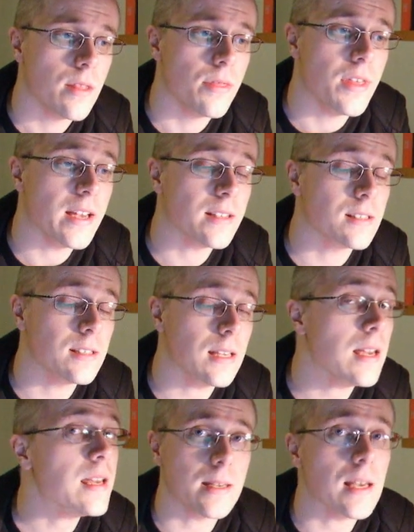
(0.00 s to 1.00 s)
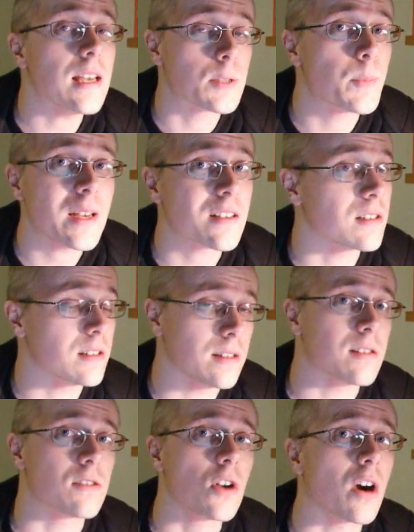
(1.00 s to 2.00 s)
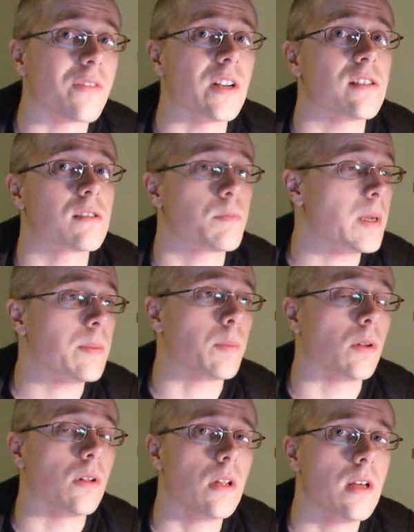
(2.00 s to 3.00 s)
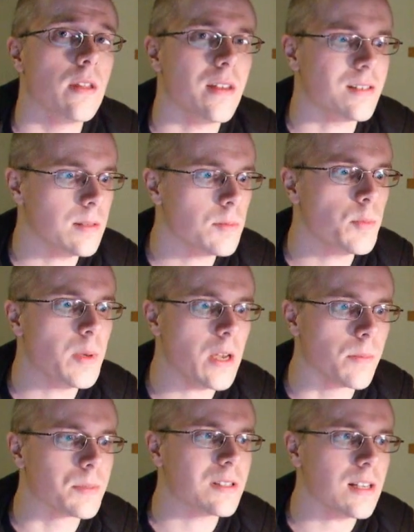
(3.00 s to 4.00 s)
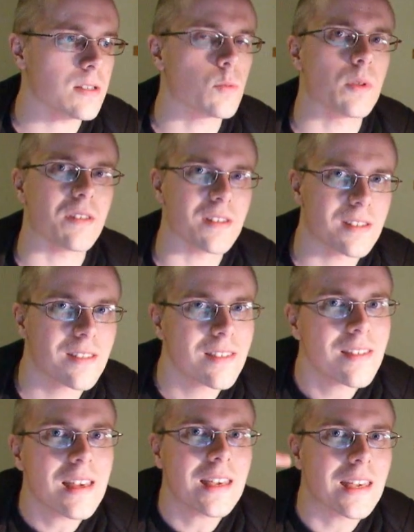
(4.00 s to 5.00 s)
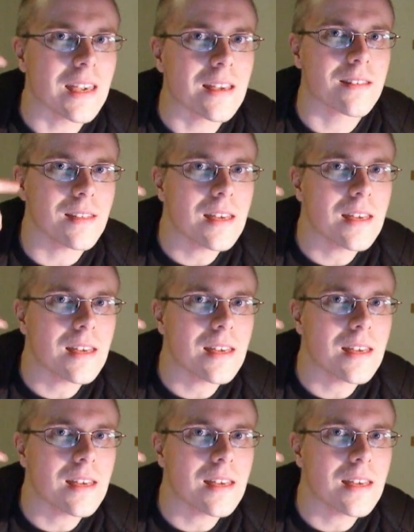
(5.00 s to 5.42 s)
they see, especially this Darwinist people, they seem to be obsessed with this thinking,